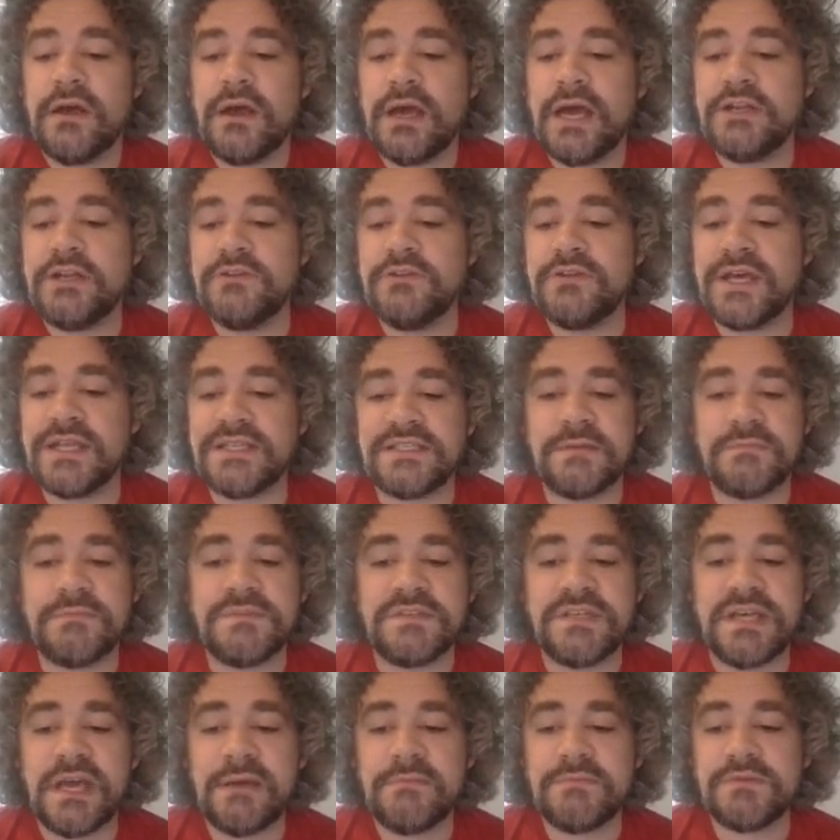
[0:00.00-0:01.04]
I do that
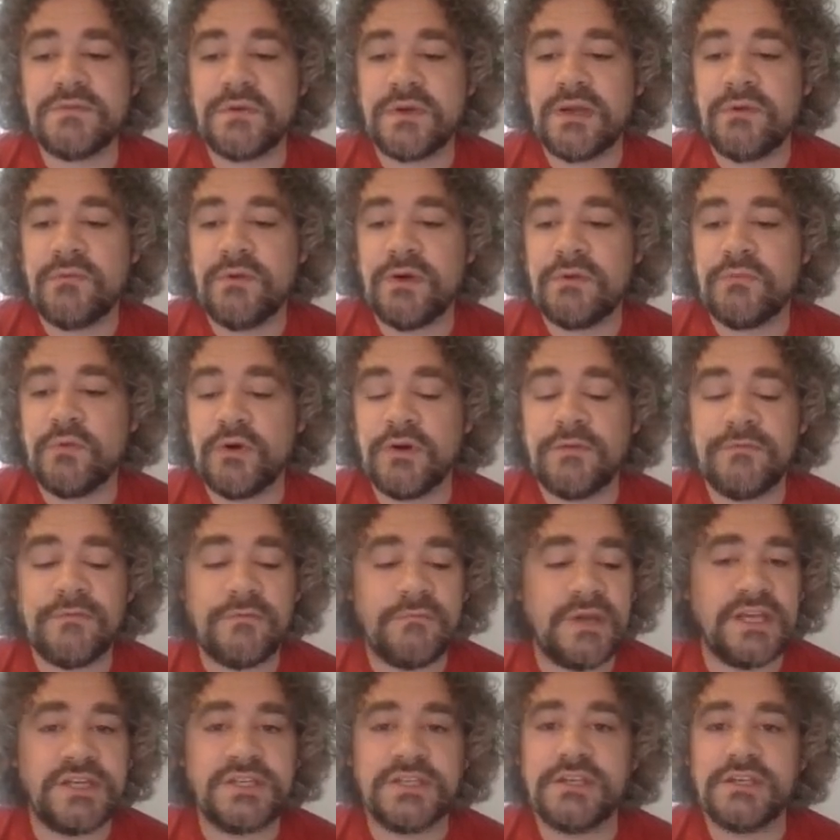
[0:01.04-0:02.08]
sometimes, want more
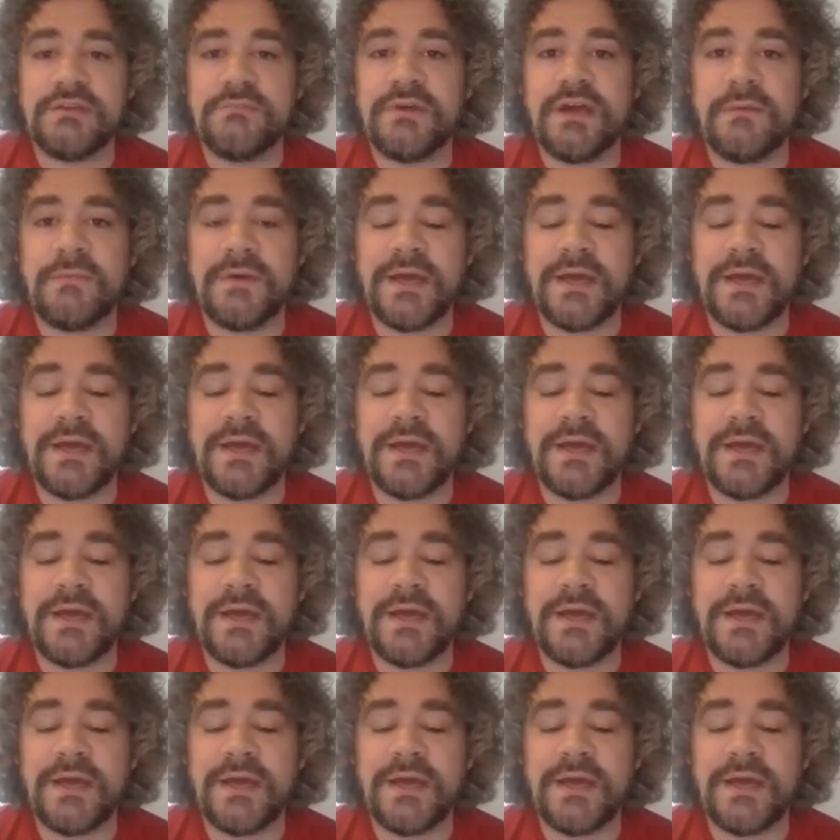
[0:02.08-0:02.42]
information about